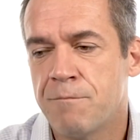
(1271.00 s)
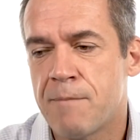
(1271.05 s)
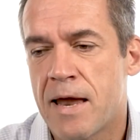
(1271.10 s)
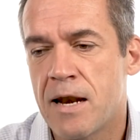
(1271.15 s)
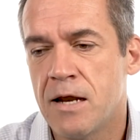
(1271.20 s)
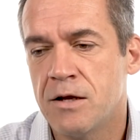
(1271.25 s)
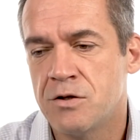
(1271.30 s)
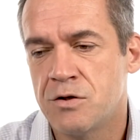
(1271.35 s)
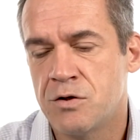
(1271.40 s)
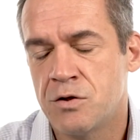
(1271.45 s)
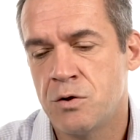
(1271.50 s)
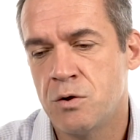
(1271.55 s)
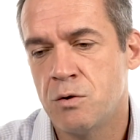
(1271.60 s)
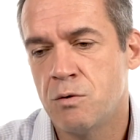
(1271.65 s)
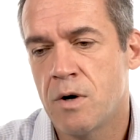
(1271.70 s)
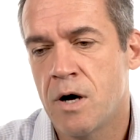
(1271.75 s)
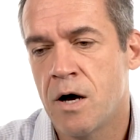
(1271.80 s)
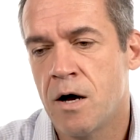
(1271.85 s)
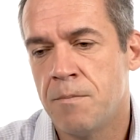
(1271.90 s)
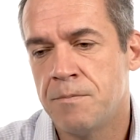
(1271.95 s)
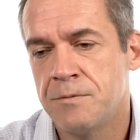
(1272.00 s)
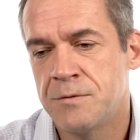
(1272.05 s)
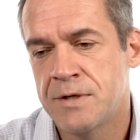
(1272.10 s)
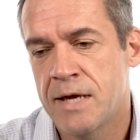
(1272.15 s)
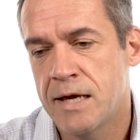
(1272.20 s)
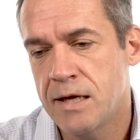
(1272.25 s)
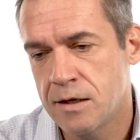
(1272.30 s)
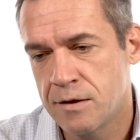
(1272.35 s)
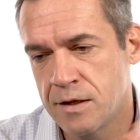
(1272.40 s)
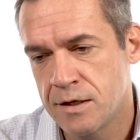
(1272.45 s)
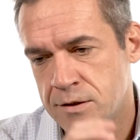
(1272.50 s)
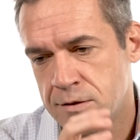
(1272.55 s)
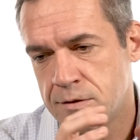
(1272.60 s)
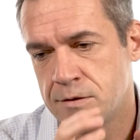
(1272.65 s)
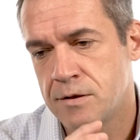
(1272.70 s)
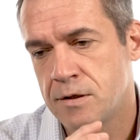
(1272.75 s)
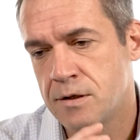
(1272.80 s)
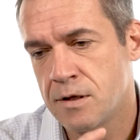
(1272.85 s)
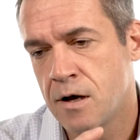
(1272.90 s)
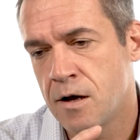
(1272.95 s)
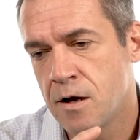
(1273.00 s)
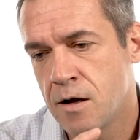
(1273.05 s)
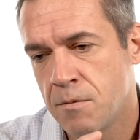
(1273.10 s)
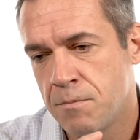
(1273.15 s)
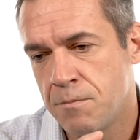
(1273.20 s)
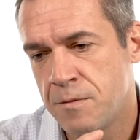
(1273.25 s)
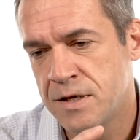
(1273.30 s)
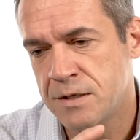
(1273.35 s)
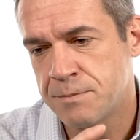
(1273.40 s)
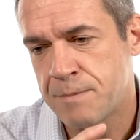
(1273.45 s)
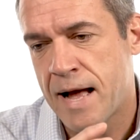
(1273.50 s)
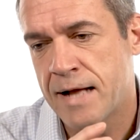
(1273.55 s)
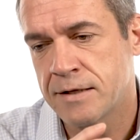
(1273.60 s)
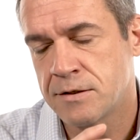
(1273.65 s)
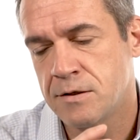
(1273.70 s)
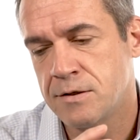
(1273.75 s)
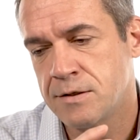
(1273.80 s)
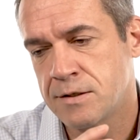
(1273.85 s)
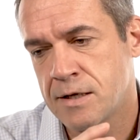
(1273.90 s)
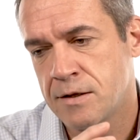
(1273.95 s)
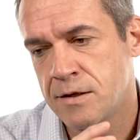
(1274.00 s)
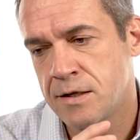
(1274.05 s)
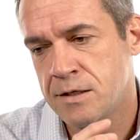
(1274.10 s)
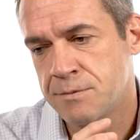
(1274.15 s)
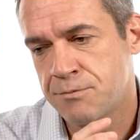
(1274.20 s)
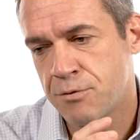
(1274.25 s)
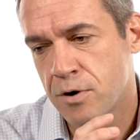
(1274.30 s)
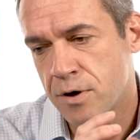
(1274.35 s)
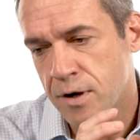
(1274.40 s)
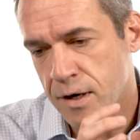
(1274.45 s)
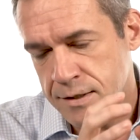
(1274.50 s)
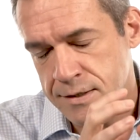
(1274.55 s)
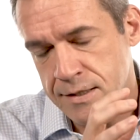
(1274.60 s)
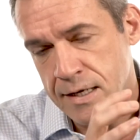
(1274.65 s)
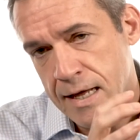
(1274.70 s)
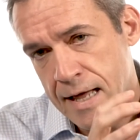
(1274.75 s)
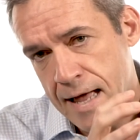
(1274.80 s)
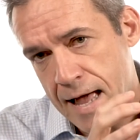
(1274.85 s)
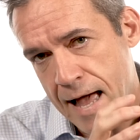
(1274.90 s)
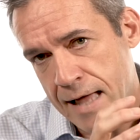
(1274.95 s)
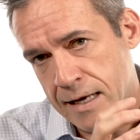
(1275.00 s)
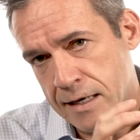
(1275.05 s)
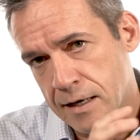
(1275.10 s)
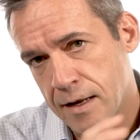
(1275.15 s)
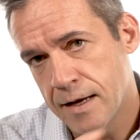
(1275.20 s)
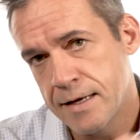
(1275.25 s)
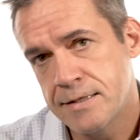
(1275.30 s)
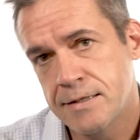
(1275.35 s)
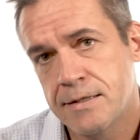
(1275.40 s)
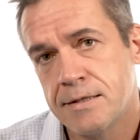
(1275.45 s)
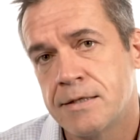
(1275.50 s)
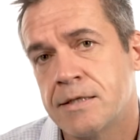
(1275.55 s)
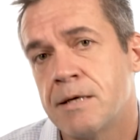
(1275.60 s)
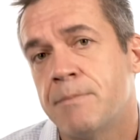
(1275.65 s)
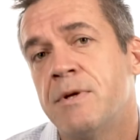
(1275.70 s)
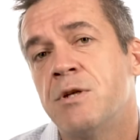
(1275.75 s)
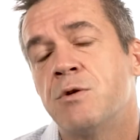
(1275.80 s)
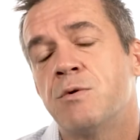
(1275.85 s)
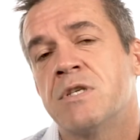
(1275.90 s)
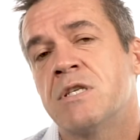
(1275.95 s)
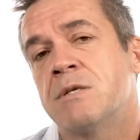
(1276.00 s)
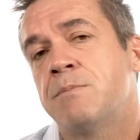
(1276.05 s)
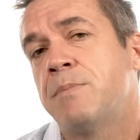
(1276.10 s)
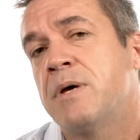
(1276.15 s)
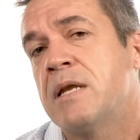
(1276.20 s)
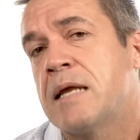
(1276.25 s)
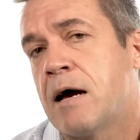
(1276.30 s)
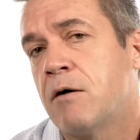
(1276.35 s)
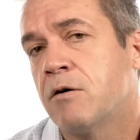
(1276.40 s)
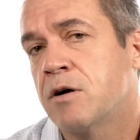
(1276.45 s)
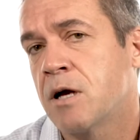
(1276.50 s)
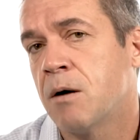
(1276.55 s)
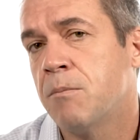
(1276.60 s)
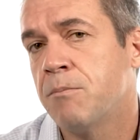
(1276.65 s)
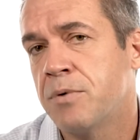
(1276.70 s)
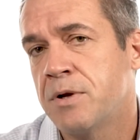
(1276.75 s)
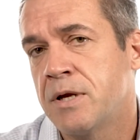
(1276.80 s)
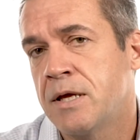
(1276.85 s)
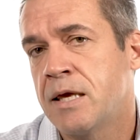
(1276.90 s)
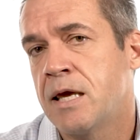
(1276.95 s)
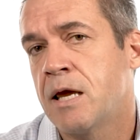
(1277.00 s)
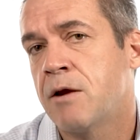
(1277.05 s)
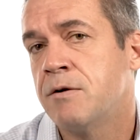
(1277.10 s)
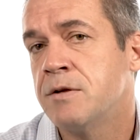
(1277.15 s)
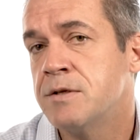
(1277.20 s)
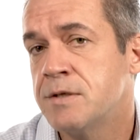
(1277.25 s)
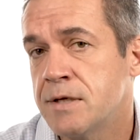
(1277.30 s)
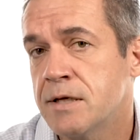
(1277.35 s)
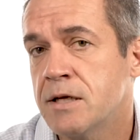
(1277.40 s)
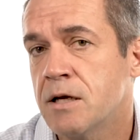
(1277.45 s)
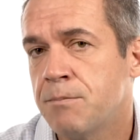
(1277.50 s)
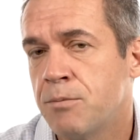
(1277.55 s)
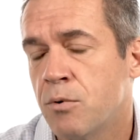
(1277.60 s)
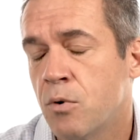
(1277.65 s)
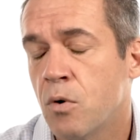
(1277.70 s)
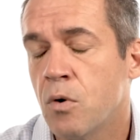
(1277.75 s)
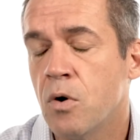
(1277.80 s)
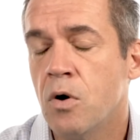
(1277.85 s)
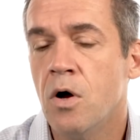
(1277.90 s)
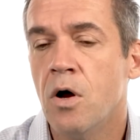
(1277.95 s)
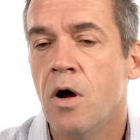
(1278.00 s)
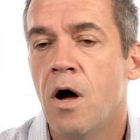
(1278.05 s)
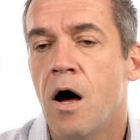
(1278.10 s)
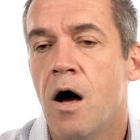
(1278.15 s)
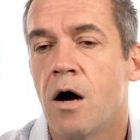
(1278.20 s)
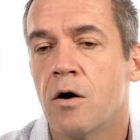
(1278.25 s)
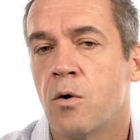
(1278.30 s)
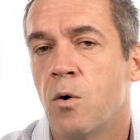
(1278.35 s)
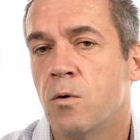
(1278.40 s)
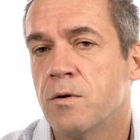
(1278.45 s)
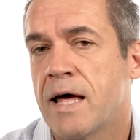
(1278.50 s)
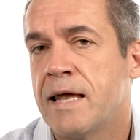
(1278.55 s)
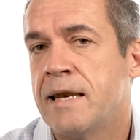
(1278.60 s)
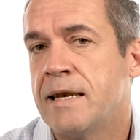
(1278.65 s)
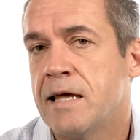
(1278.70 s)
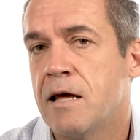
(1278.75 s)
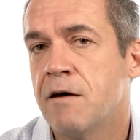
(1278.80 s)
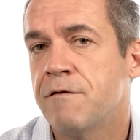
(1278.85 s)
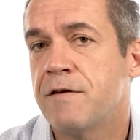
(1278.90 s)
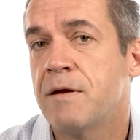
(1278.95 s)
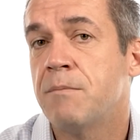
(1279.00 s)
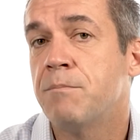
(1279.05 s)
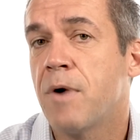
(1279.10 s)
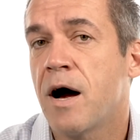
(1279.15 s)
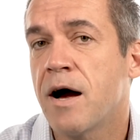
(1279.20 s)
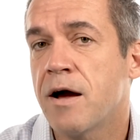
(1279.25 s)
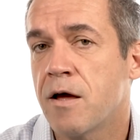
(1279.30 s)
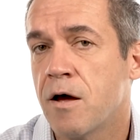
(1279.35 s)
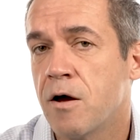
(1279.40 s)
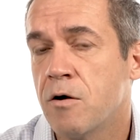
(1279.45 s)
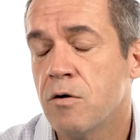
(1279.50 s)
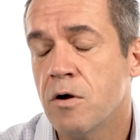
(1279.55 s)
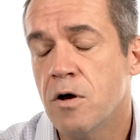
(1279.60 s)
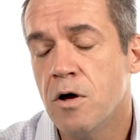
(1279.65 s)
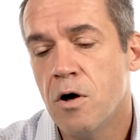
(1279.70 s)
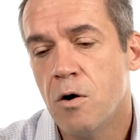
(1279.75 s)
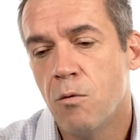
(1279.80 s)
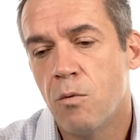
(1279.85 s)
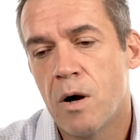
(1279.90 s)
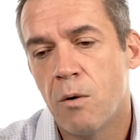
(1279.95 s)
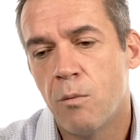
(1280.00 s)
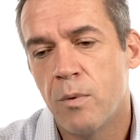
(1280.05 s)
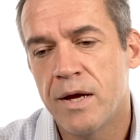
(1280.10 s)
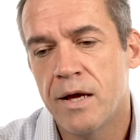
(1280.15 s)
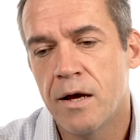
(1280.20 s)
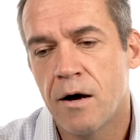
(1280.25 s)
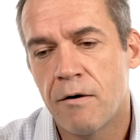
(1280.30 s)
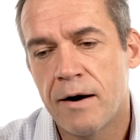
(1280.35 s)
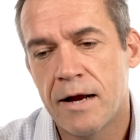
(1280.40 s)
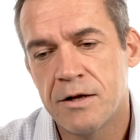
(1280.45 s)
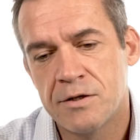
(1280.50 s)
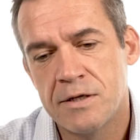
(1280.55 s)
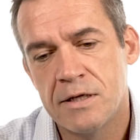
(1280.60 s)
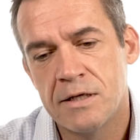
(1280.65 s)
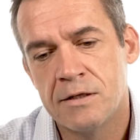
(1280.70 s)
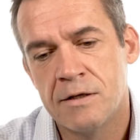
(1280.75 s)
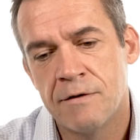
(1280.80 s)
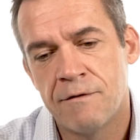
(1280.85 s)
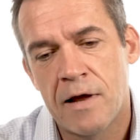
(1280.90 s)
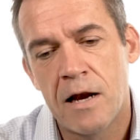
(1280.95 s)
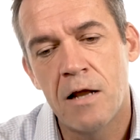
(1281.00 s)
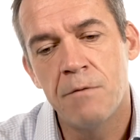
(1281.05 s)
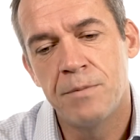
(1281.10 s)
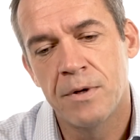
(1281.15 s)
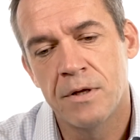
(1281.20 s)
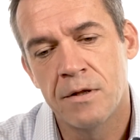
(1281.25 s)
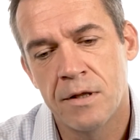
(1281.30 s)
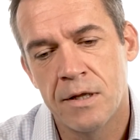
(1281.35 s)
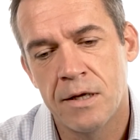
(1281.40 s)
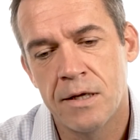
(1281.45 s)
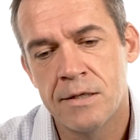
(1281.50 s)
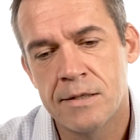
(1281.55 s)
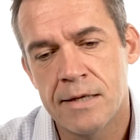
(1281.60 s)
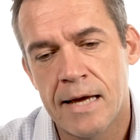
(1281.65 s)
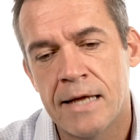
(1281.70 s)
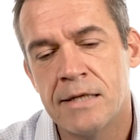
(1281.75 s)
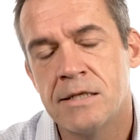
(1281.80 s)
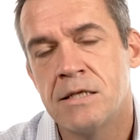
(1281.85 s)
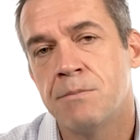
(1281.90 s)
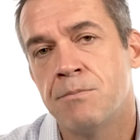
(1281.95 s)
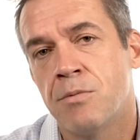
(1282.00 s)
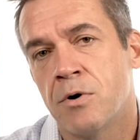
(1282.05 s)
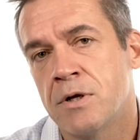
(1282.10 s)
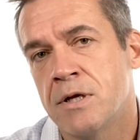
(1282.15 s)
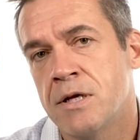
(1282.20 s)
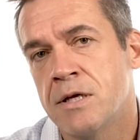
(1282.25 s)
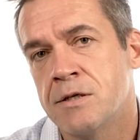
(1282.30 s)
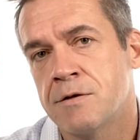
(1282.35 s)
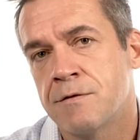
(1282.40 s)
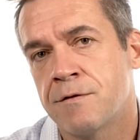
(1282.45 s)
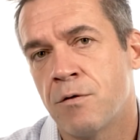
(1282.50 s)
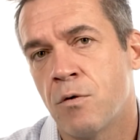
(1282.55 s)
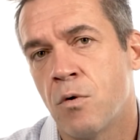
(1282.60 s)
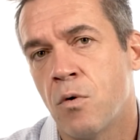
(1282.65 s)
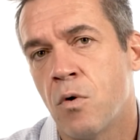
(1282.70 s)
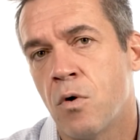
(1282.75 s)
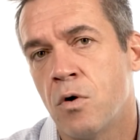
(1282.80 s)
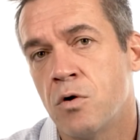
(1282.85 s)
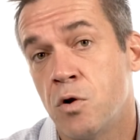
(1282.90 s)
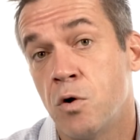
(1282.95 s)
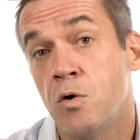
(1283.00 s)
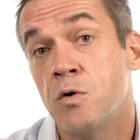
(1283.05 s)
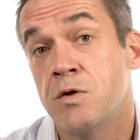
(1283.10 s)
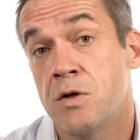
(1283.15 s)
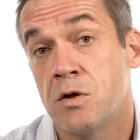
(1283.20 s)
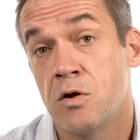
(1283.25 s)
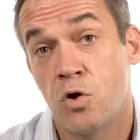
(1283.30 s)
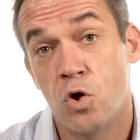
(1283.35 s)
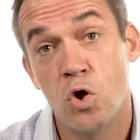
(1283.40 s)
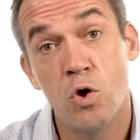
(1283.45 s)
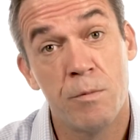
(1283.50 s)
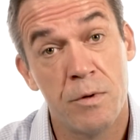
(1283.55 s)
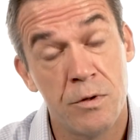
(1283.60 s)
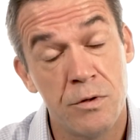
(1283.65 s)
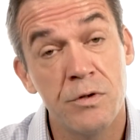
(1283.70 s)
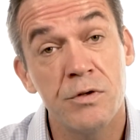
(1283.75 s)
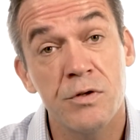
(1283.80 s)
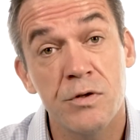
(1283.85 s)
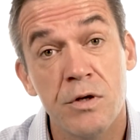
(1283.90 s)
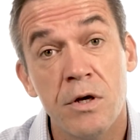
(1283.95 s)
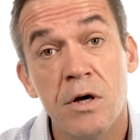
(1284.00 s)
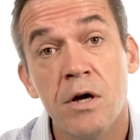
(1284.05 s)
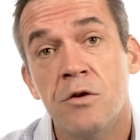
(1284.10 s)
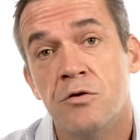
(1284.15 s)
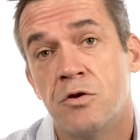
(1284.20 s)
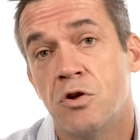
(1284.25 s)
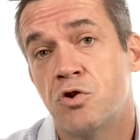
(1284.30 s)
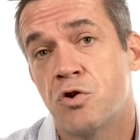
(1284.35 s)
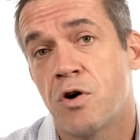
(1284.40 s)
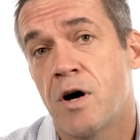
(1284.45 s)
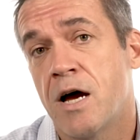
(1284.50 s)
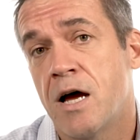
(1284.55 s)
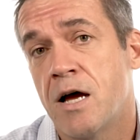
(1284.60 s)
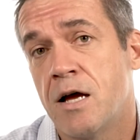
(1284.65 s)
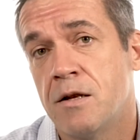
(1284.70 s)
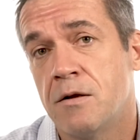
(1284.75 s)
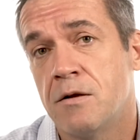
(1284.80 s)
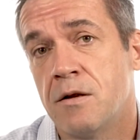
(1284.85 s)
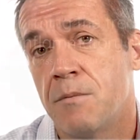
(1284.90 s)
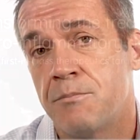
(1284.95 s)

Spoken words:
managed to take this these patents and these products and license them into a spin-out company here in Singapore called Enliafin Bio, where we are actually developing these antibodies for use in humans to try and